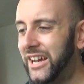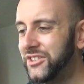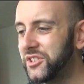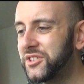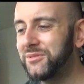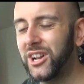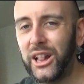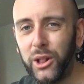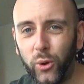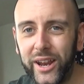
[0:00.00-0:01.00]
and just
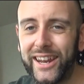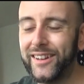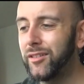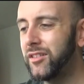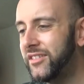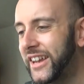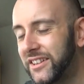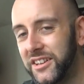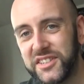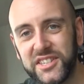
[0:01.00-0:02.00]
cloying
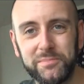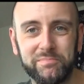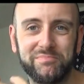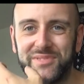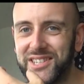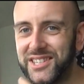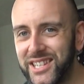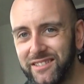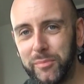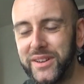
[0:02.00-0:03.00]
thickness,
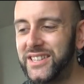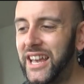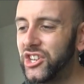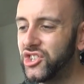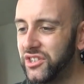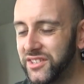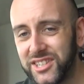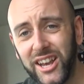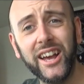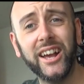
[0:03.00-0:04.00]
syrupy
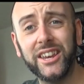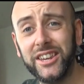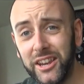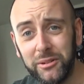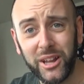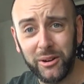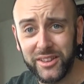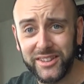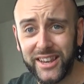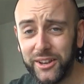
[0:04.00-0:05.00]
textures. You
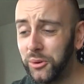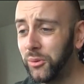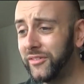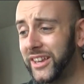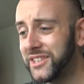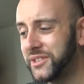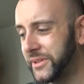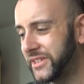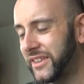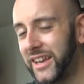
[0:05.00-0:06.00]
know the deal with these
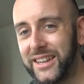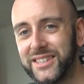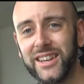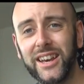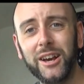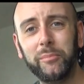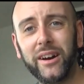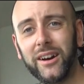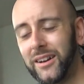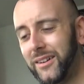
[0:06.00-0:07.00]
sorts of things,
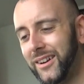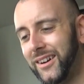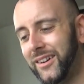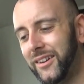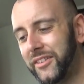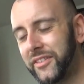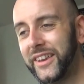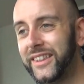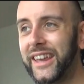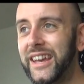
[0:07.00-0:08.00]
but the
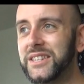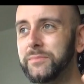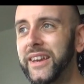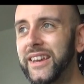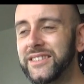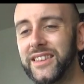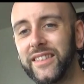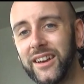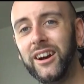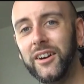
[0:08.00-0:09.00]
thing that gets me is
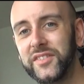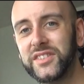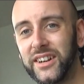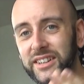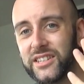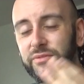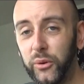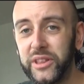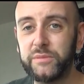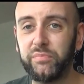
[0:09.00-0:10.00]
that there are other ciders
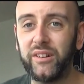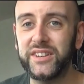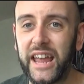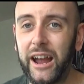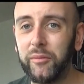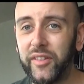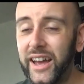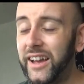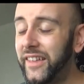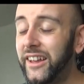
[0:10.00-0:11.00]
for this price out
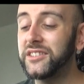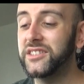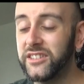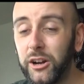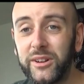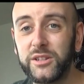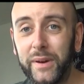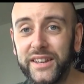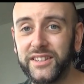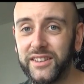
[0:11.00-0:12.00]
there, and they are so
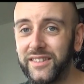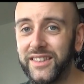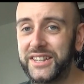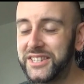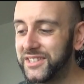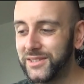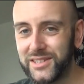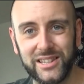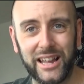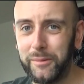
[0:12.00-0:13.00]
much better than
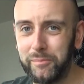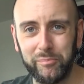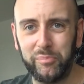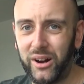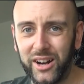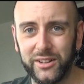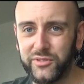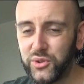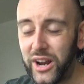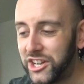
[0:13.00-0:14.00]
this like pile
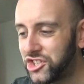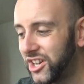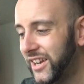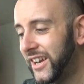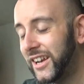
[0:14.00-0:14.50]
of trash.